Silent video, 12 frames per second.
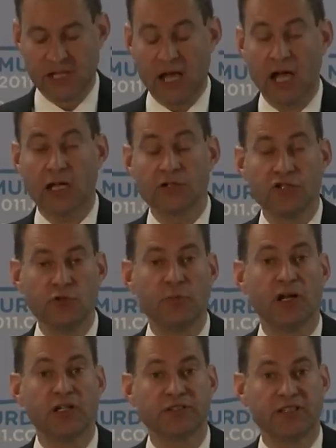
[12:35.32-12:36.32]
Our new
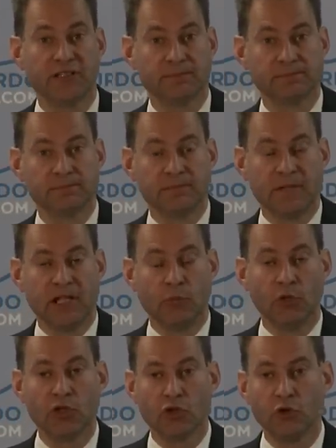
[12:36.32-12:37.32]
party
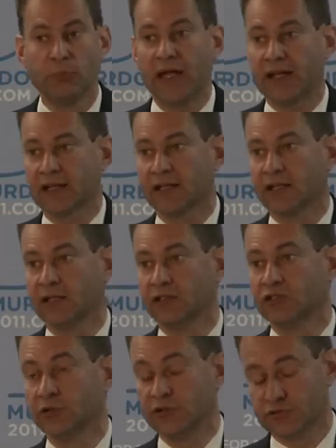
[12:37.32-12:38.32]
will go back
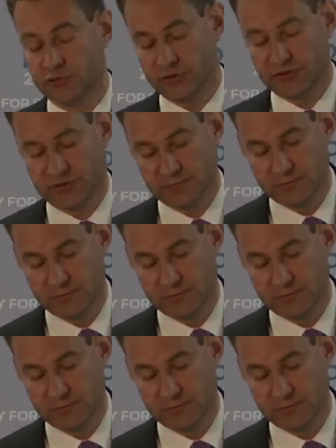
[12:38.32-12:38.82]
to its roots.